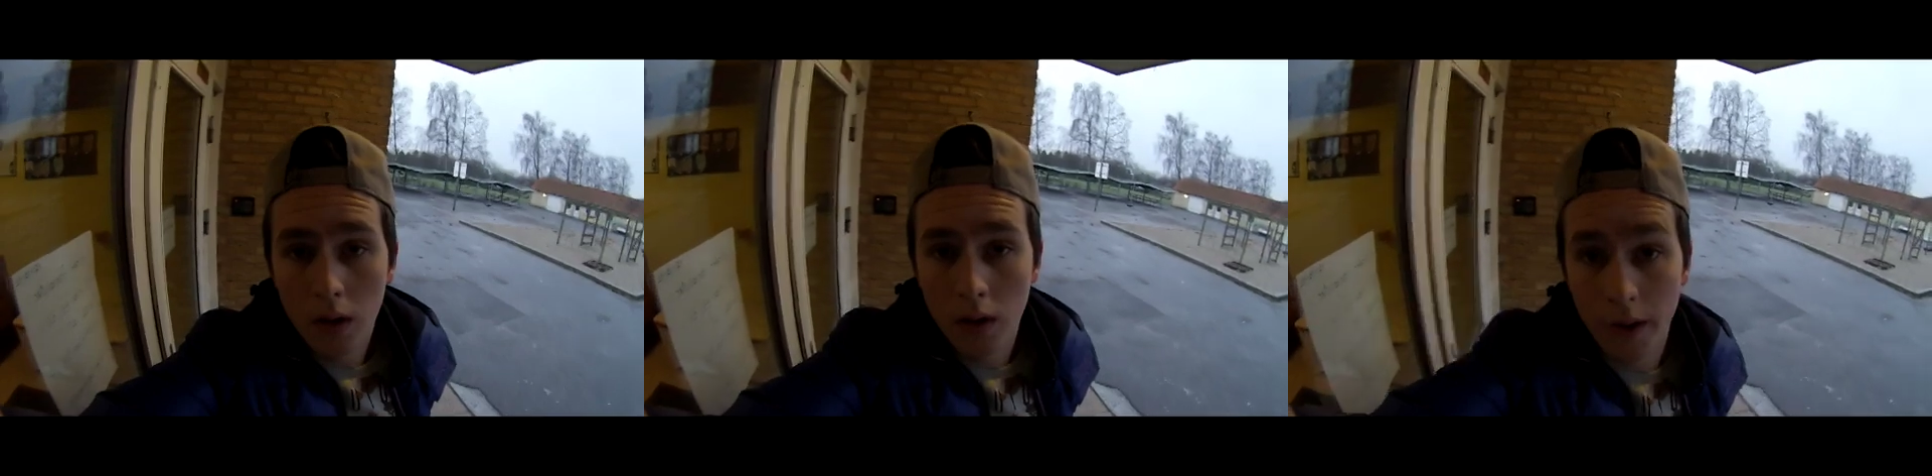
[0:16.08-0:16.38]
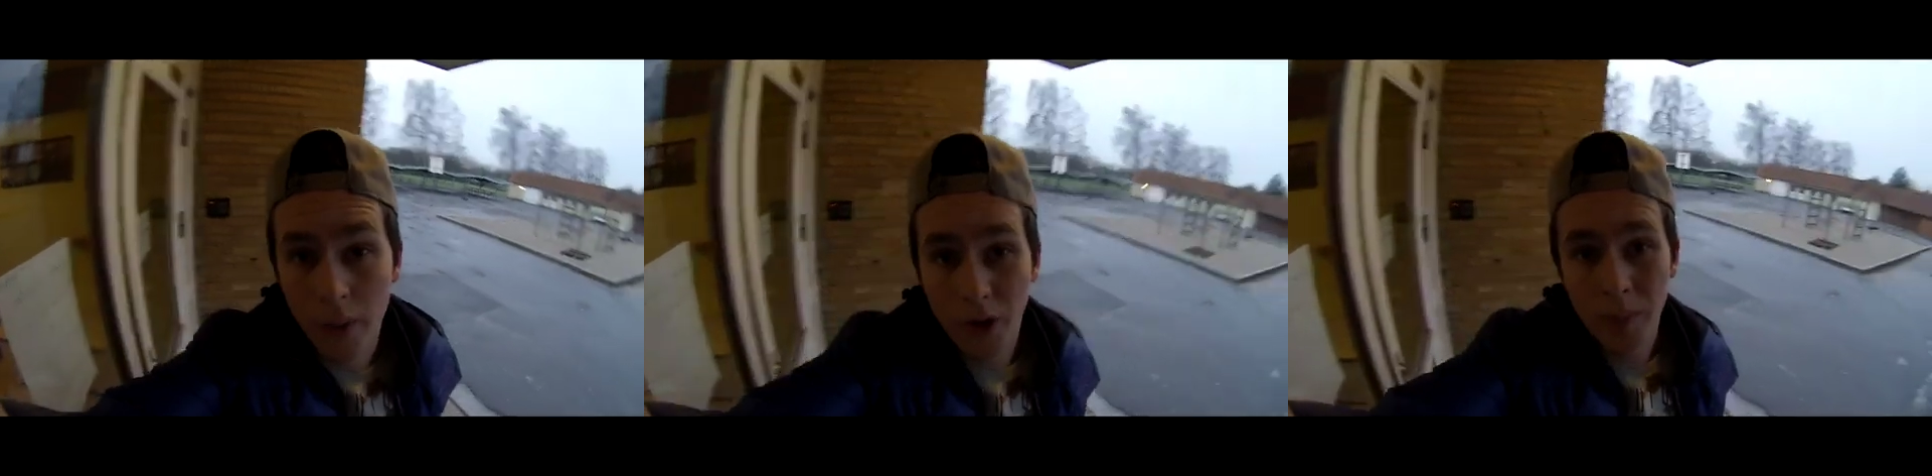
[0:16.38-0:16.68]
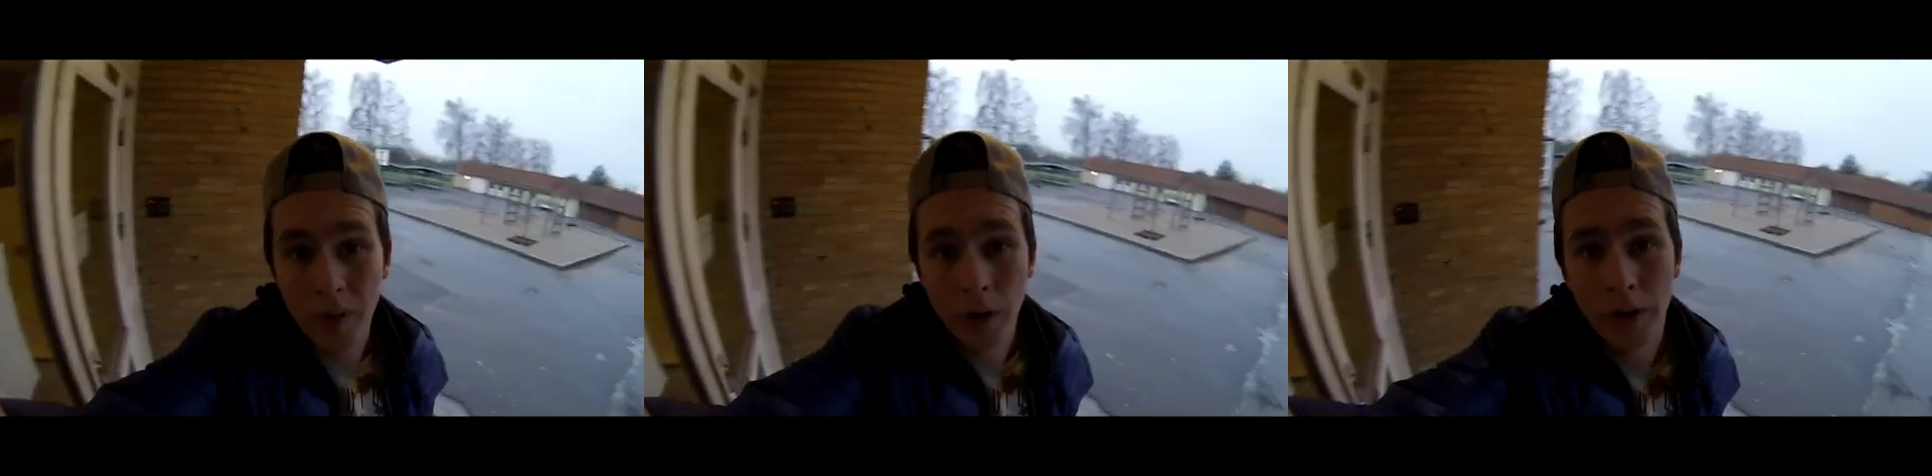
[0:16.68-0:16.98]
Today we're going
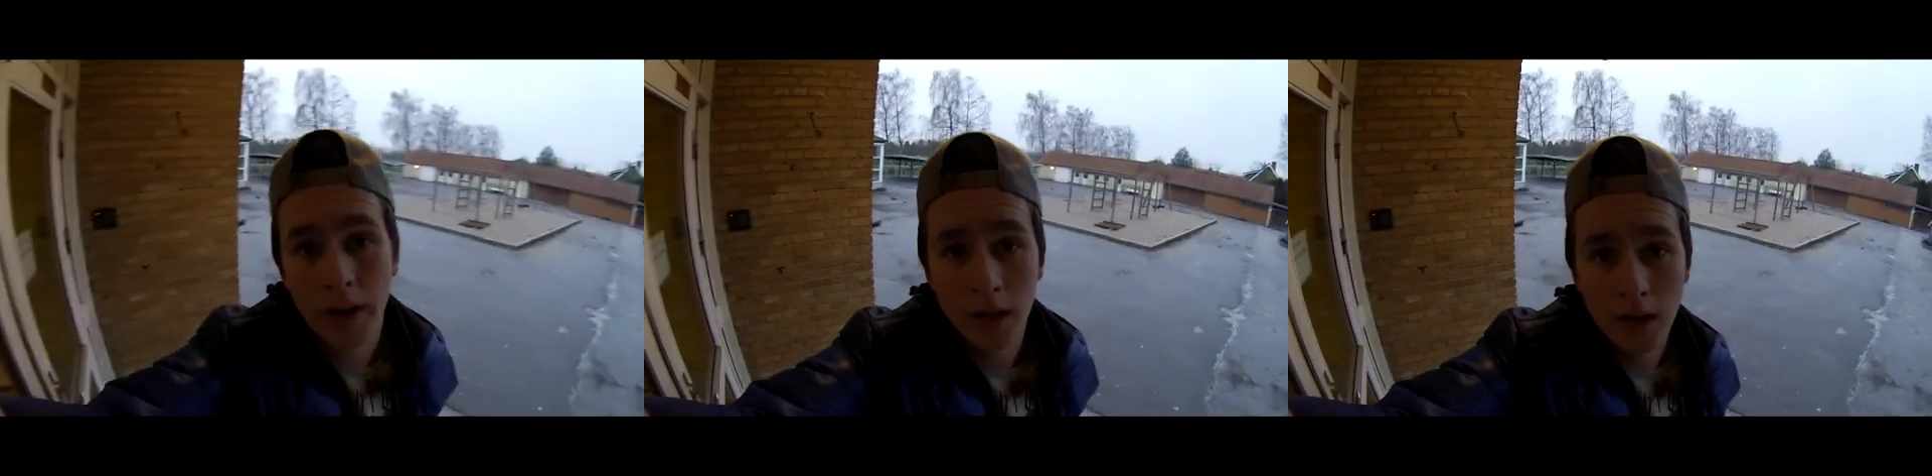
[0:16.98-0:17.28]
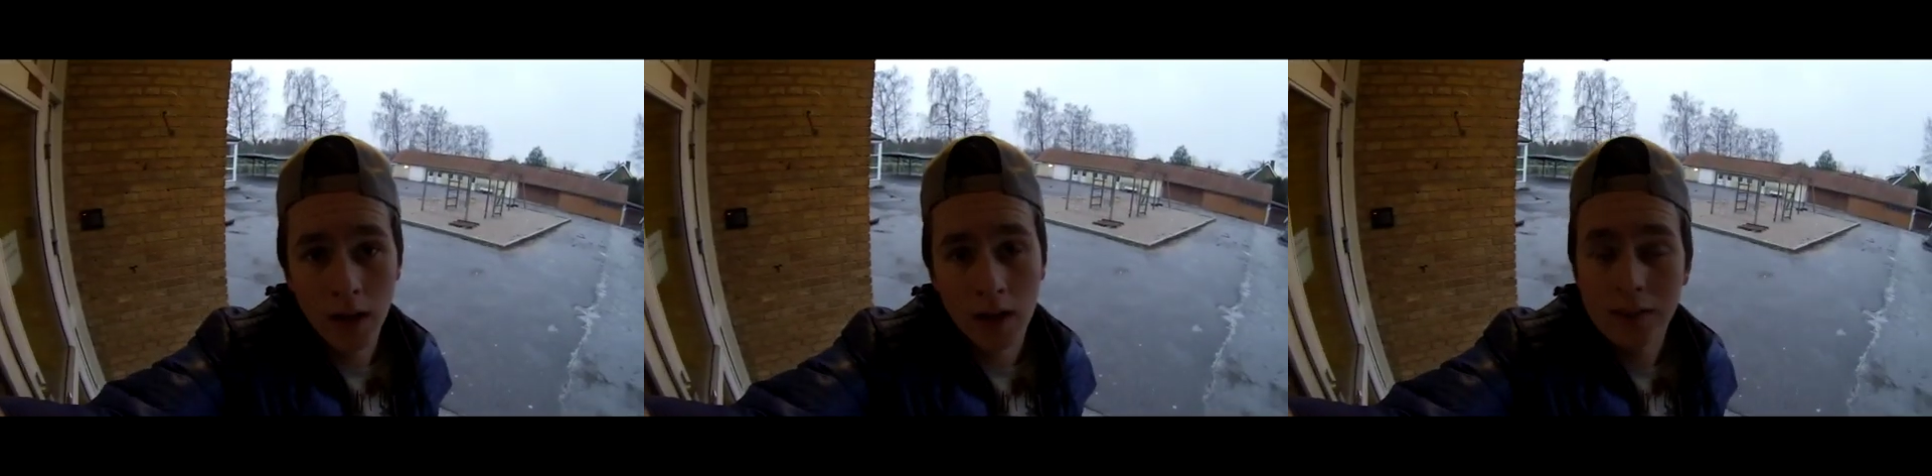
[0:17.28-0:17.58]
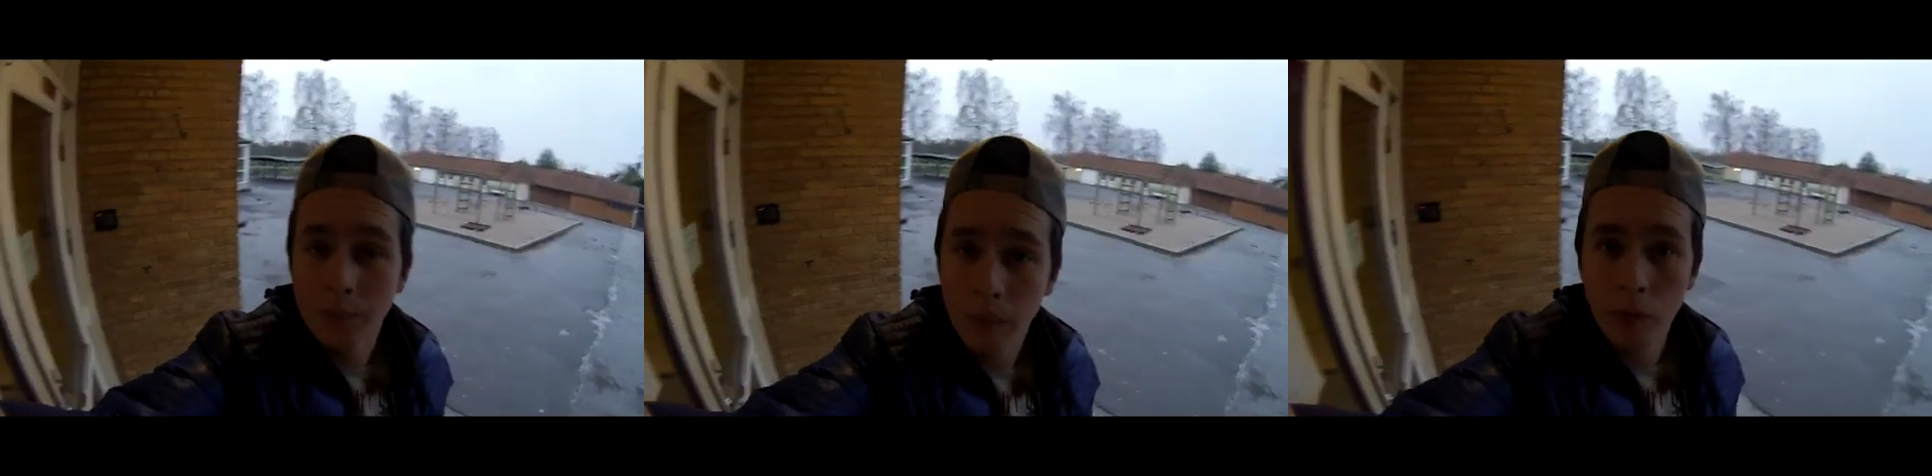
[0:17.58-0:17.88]
to be learning a, uh, a,
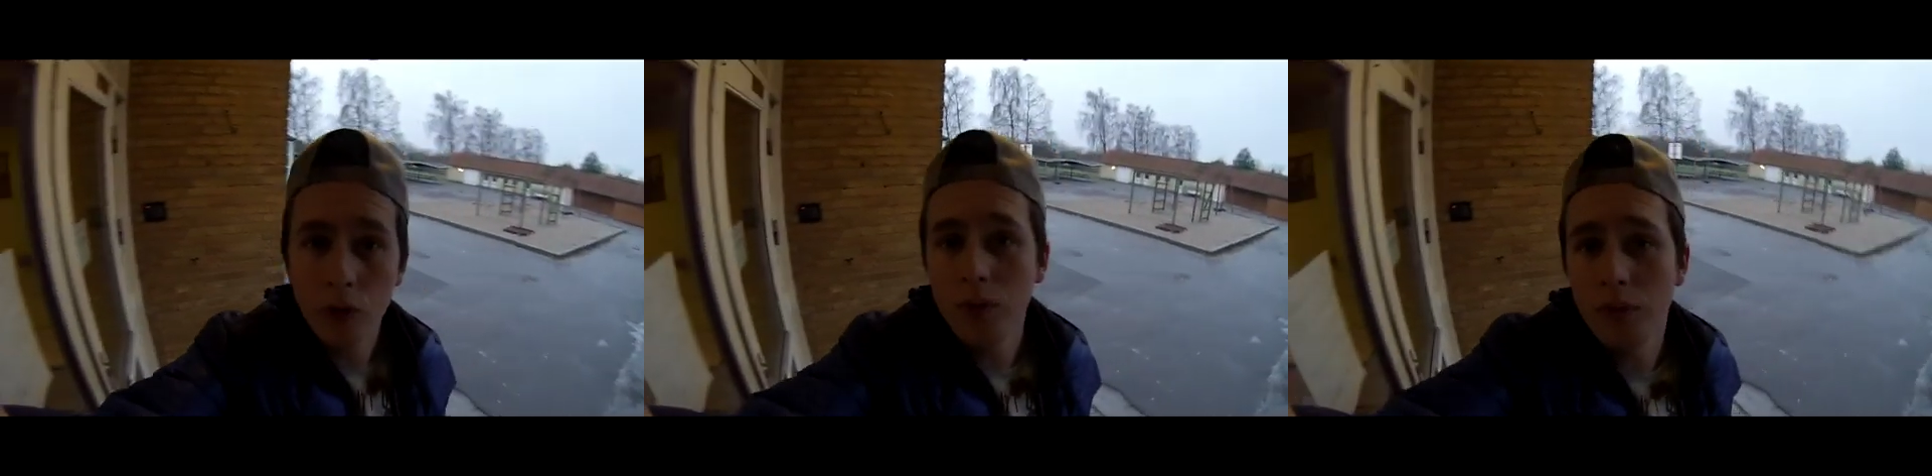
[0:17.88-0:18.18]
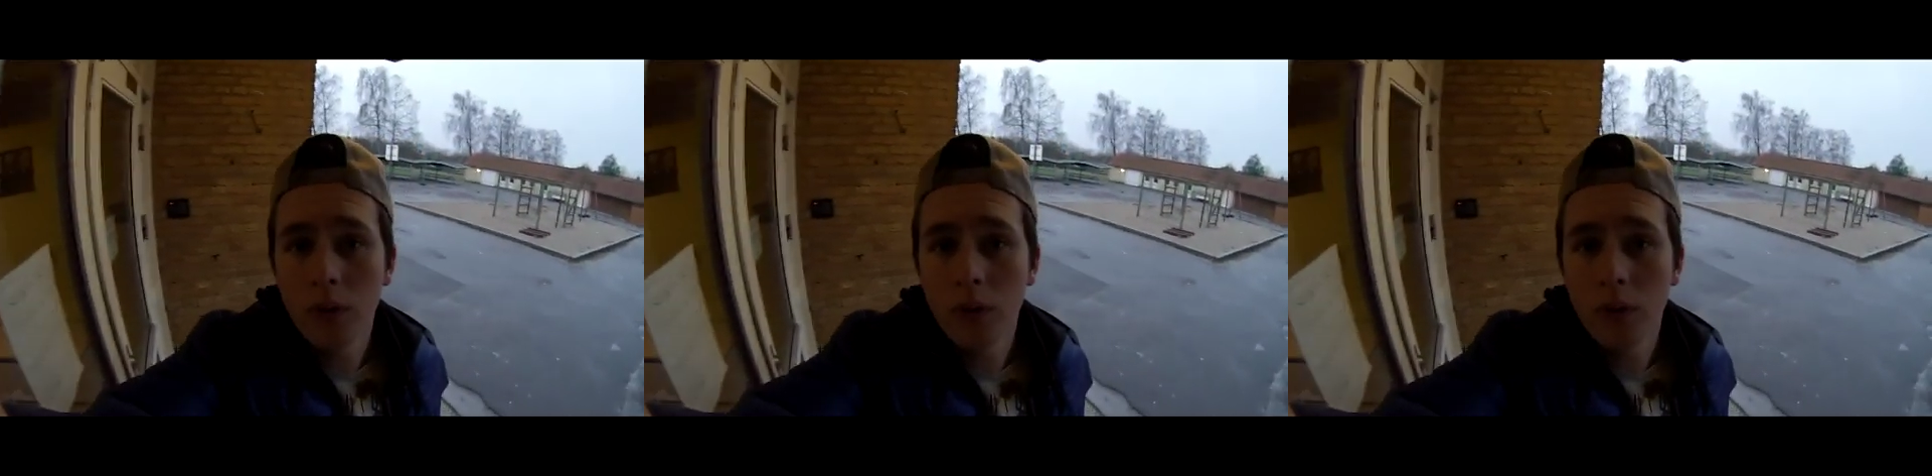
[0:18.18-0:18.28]
simple move,